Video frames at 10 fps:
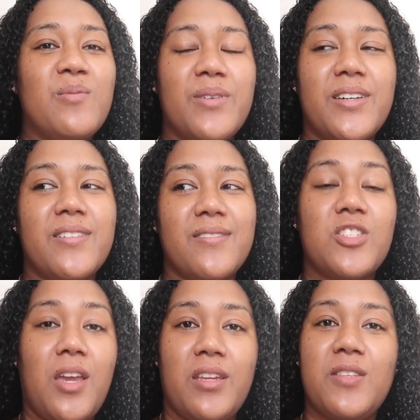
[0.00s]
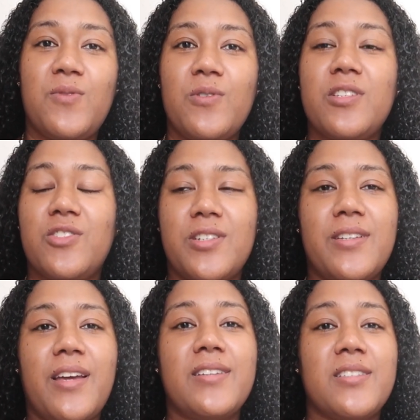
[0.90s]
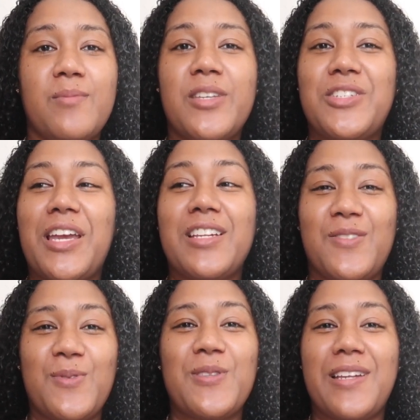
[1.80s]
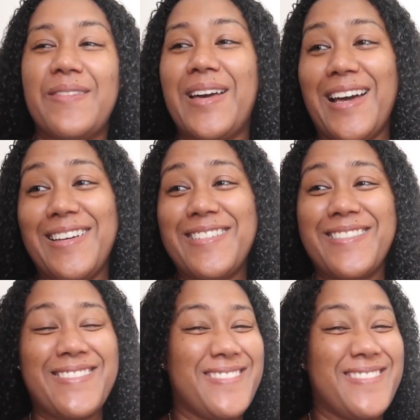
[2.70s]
but Chinese food in Trinidad is the best Chinese food that I've had.